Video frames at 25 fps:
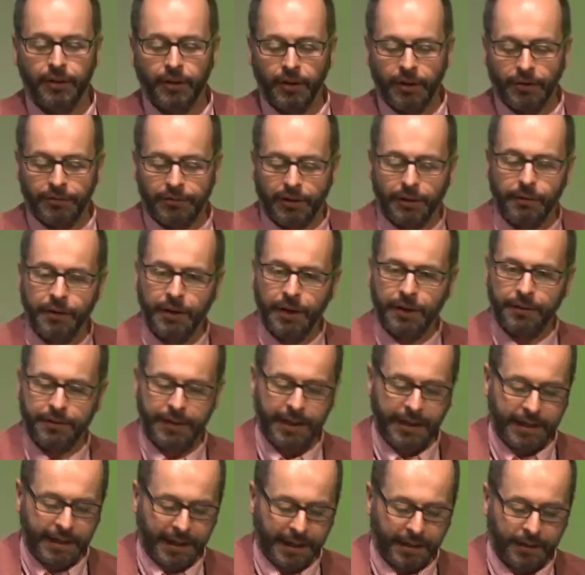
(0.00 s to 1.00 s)
So
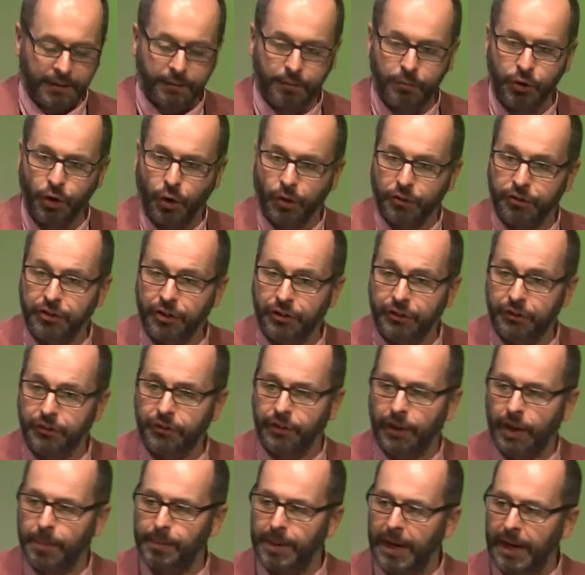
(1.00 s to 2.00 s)
thinking not just
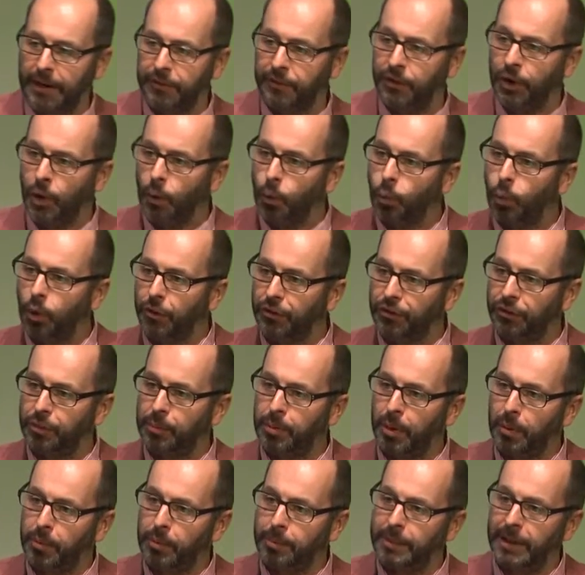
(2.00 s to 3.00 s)
about what's the
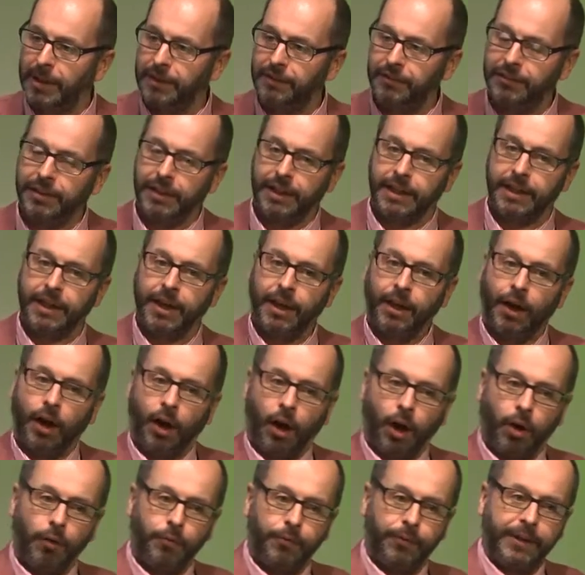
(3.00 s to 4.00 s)
probability
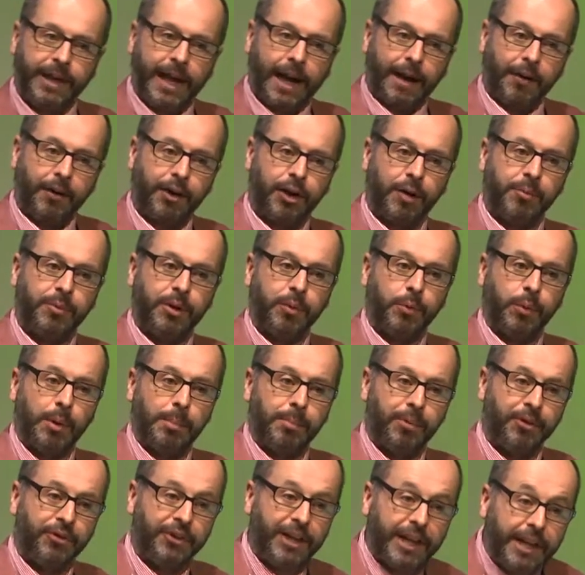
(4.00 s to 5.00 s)
of the outcome that we're
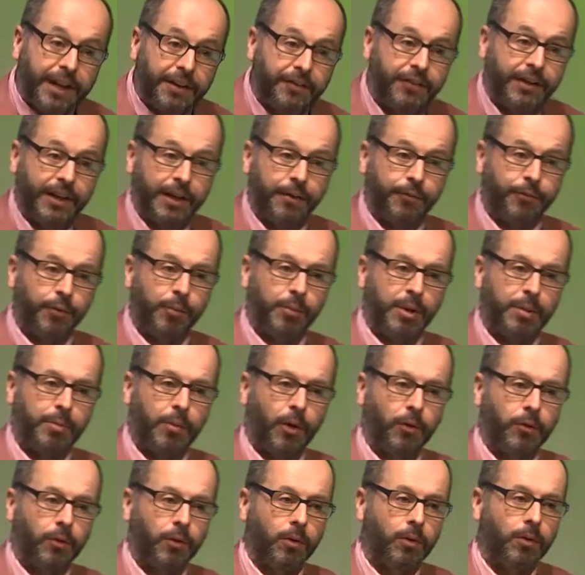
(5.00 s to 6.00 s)
predicting from the
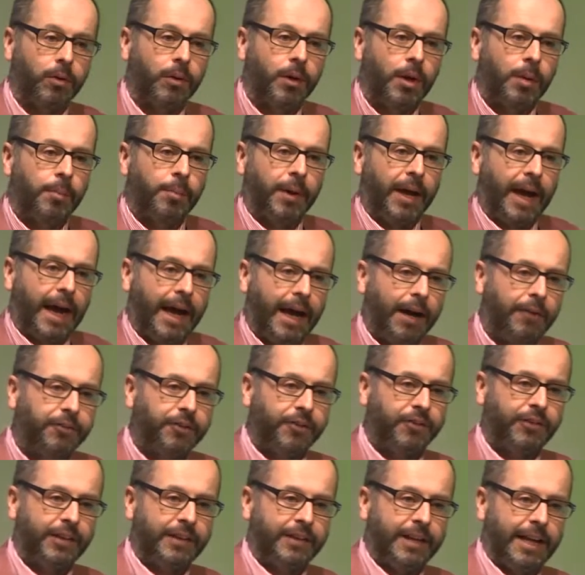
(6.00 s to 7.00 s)
model, but how
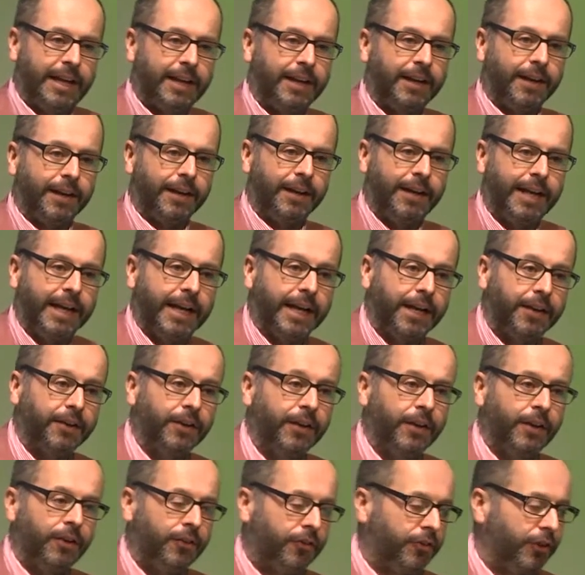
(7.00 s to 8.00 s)
does it then link
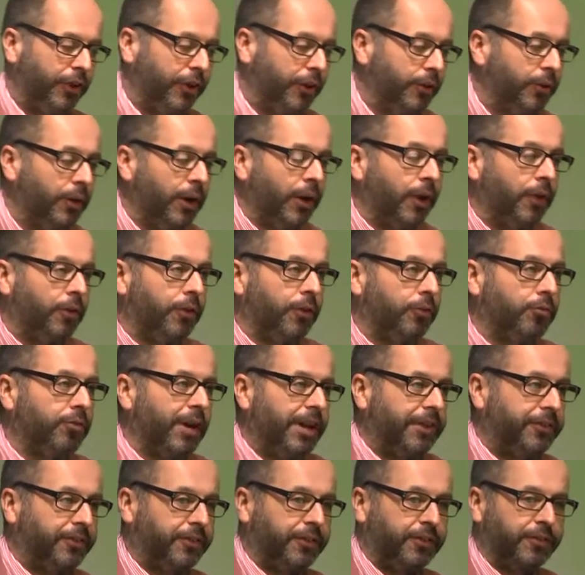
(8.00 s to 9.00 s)
to the
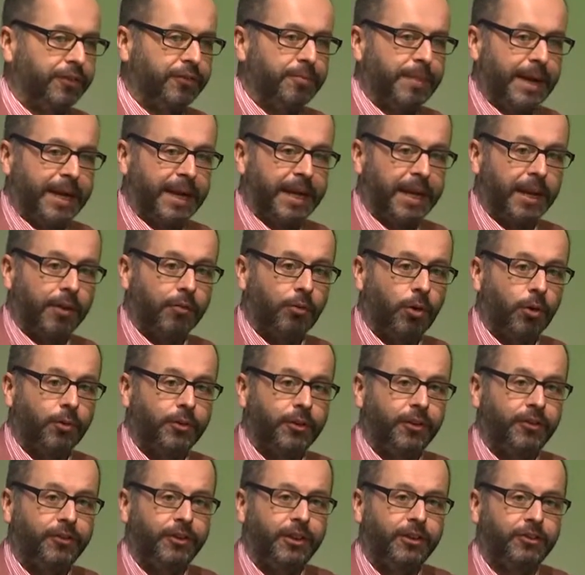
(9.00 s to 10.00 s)
risks of making a wrong
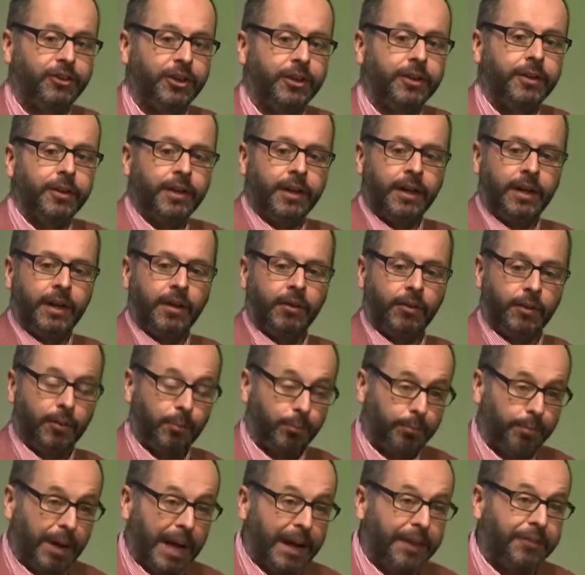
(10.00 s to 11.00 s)
decision
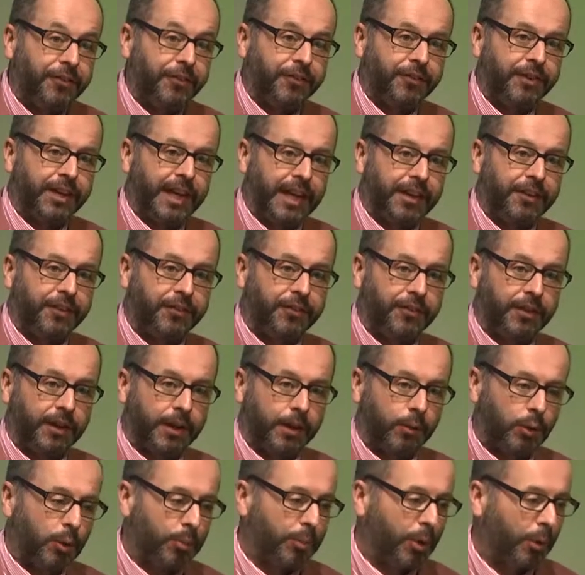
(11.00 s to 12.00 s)
balanced against
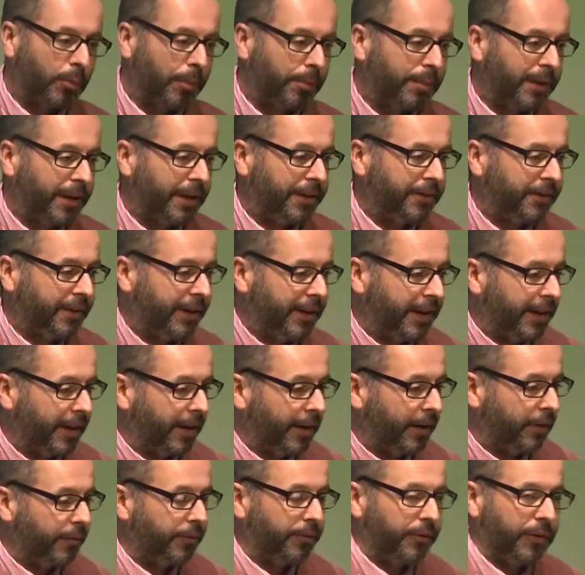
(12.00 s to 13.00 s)
the probability
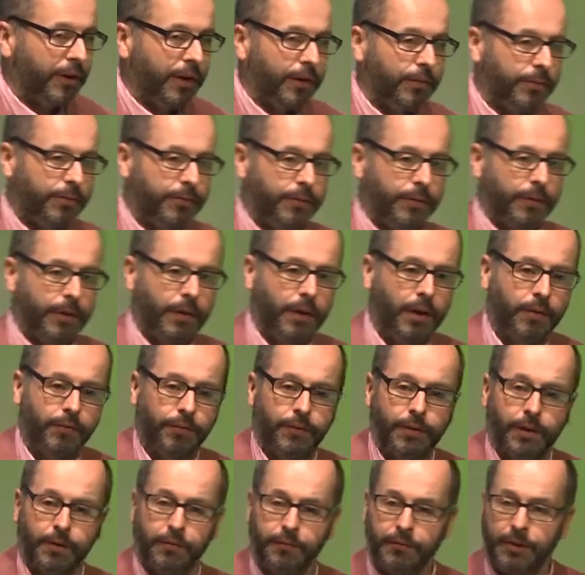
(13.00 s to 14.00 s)
of
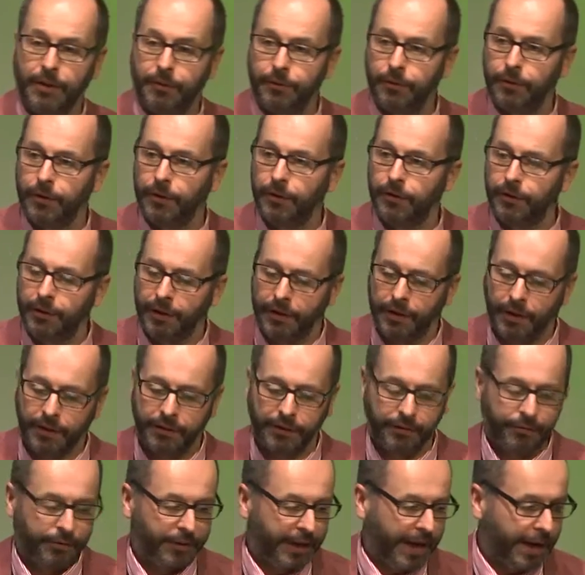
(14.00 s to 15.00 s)
different
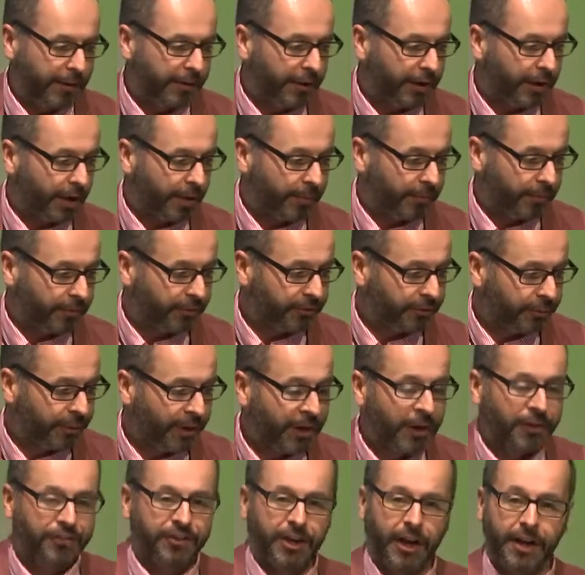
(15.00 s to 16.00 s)
outcomes.
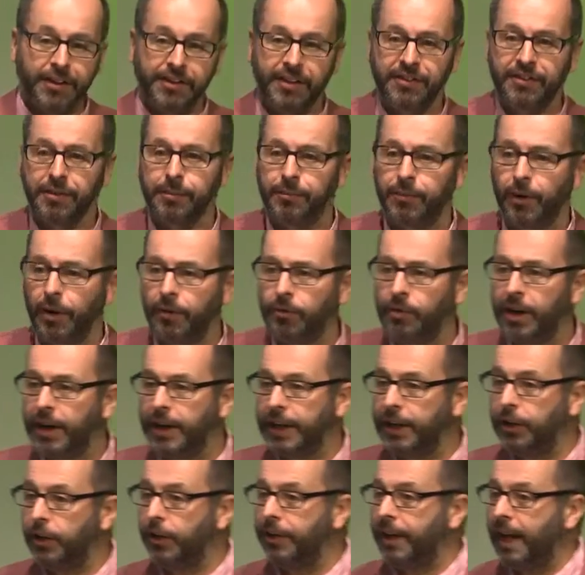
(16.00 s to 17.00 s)
Scientists are really
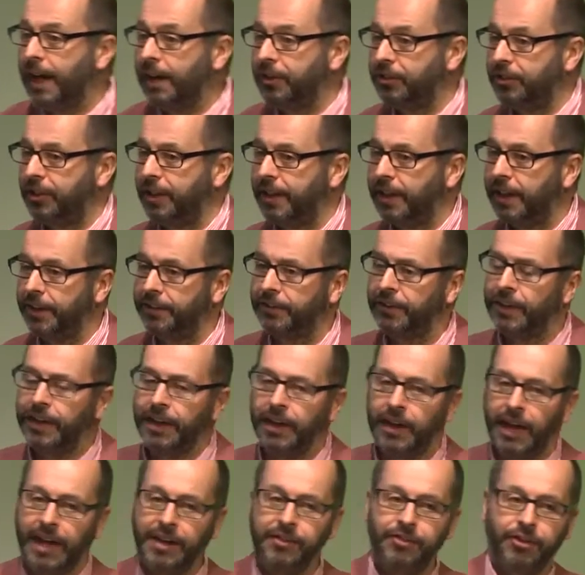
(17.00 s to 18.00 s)
good, actually, at
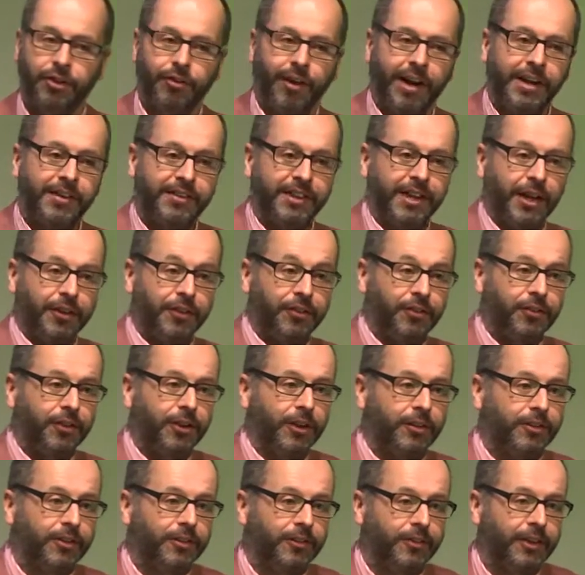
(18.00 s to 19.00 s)
integrating
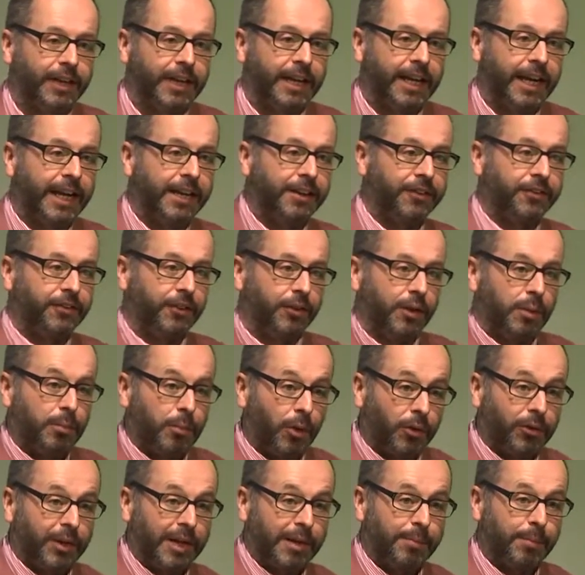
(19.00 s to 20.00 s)
uncertainty into the
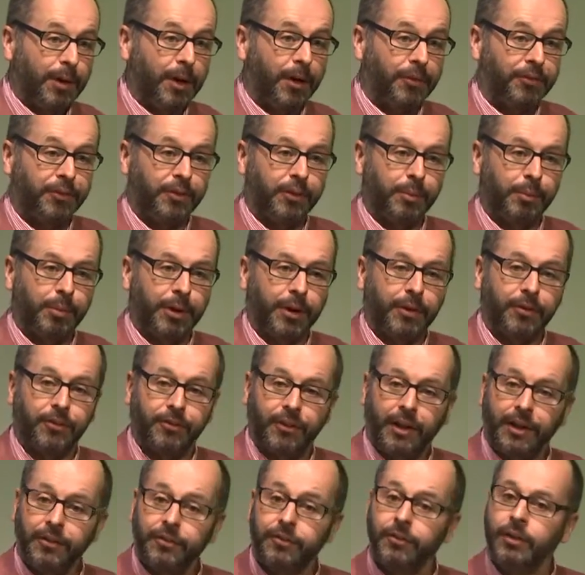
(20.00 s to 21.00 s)
modelling part of the
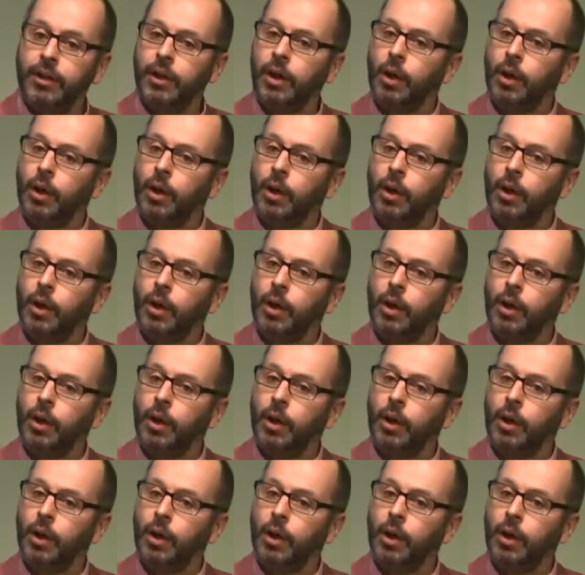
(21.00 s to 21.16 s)
process.